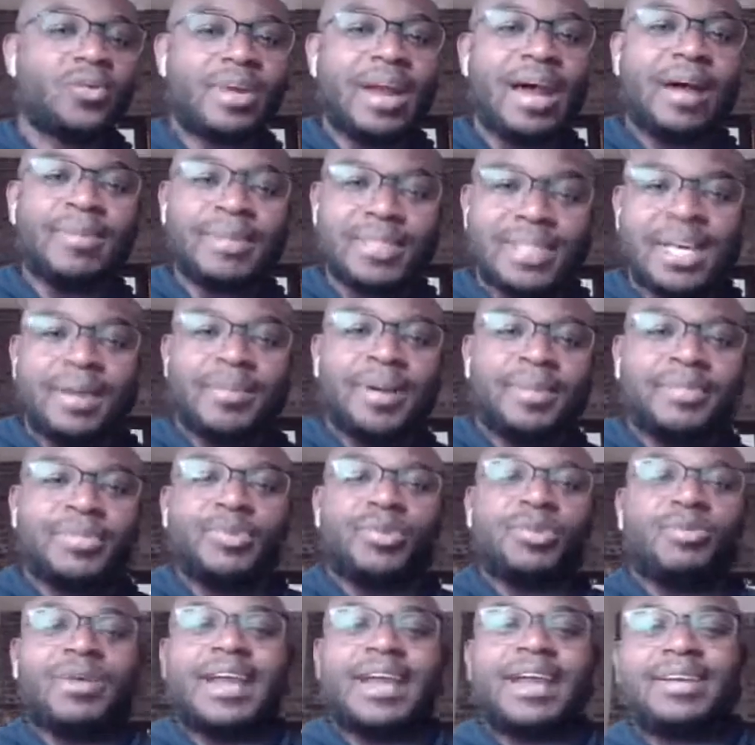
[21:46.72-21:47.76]
coming up through
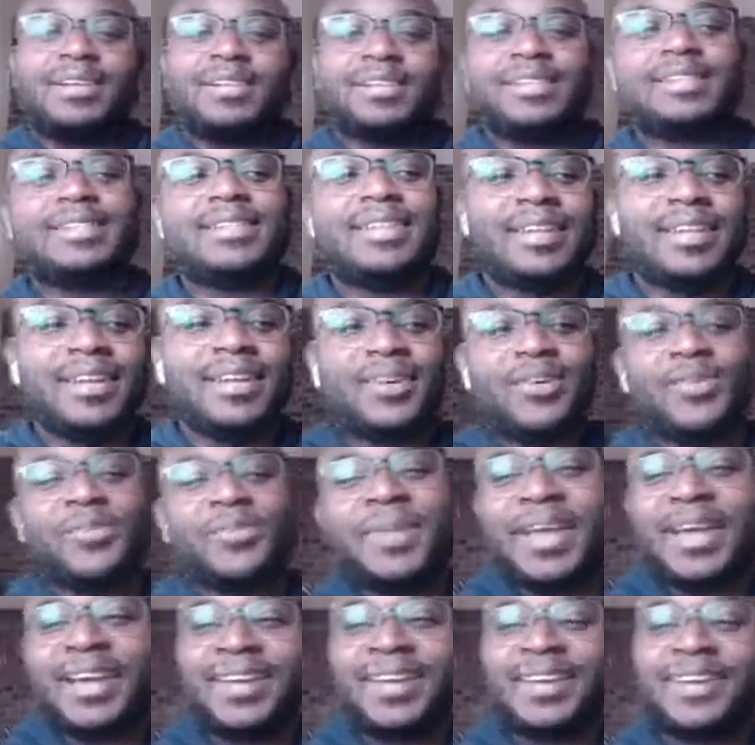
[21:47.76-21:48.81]
the ranks, I sound like an old
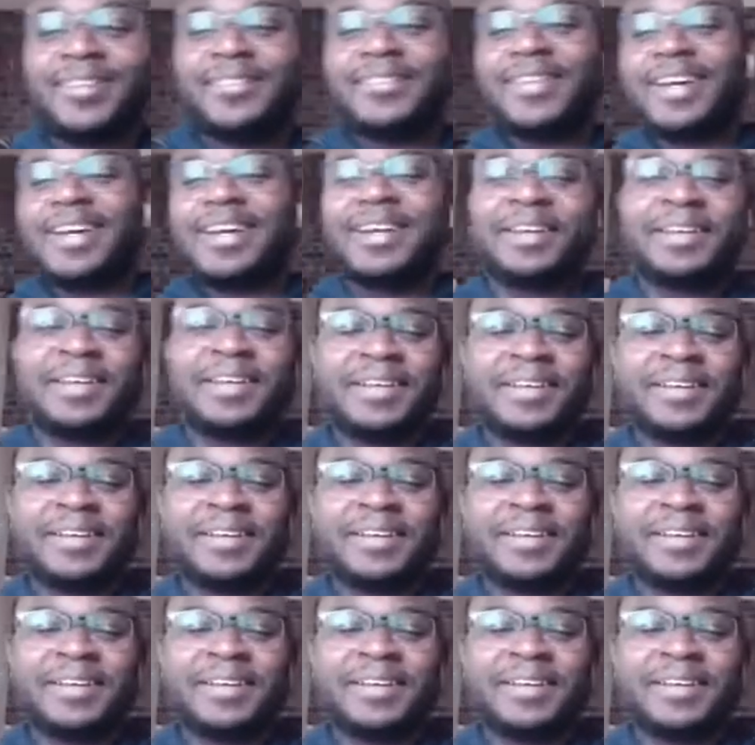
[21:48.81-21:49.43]
man, right?